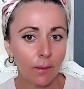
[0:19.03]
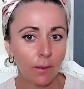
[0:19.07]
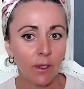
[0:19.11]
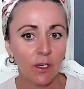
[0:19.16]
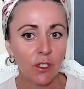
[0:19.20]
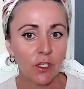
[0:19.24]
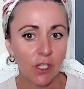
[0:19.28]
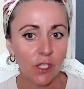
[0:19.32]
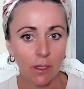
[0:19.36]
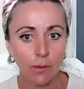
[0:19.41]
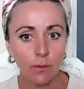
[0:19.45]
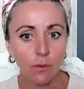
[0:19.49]

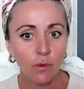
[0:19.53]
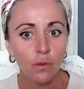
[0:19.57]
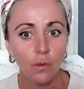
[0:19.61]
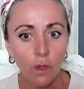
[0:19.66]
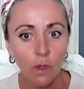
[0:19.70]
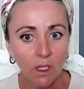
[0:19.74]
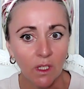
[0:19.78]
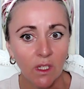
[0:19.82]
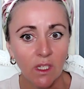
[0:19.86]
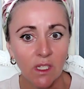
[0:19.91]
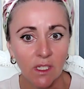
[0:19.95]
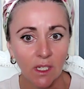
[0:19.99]
which seems
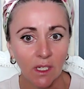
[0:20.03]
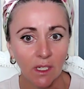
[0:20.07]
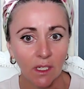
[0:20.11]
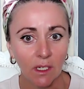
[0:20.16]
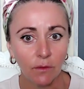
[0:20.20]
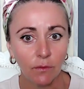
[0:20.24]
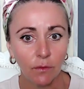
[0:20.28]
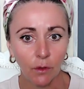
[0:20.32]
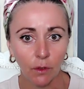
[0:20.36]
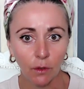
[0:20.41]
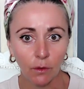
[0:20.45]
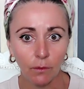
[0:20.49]
really
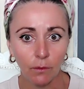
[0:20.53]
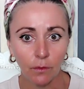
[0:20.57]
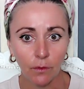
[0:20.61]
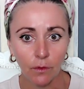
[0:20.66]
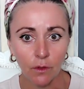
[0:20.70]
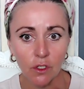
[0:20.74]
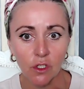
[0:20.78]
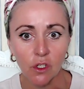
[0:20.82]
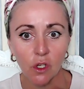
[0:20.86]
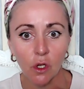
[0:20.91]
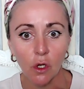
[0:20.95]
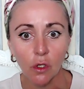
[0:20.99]
significant for
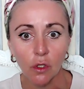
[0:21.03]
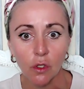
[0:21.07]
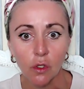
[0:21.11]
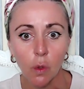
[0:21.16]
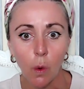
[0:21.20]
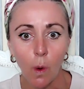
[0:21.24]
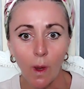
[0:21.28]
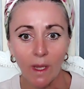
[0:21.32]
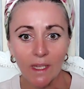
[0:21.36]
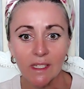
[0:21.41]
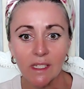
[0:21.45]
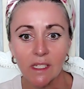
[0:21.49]
us all
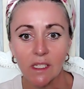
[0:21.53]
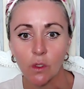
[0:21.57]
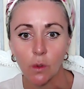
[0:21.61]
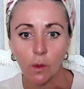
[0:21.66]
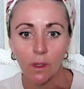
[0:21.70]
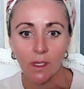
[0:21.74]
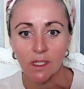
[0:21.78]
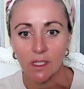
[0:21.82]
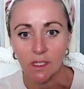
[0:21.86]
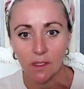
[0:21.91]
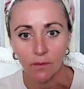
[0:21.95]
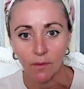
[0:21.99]

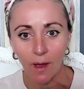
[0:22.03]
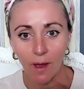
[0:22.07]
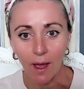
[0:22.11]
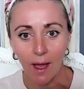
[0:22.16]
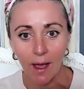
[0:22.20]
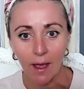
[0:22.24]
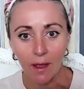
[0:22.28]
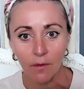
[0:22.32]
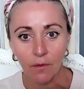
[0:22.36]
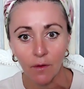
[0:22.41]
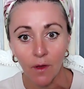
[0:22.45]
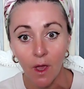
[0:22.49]

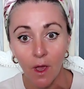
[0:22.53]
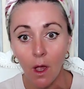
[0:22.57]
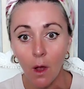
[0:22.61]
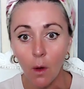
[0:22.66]
2025.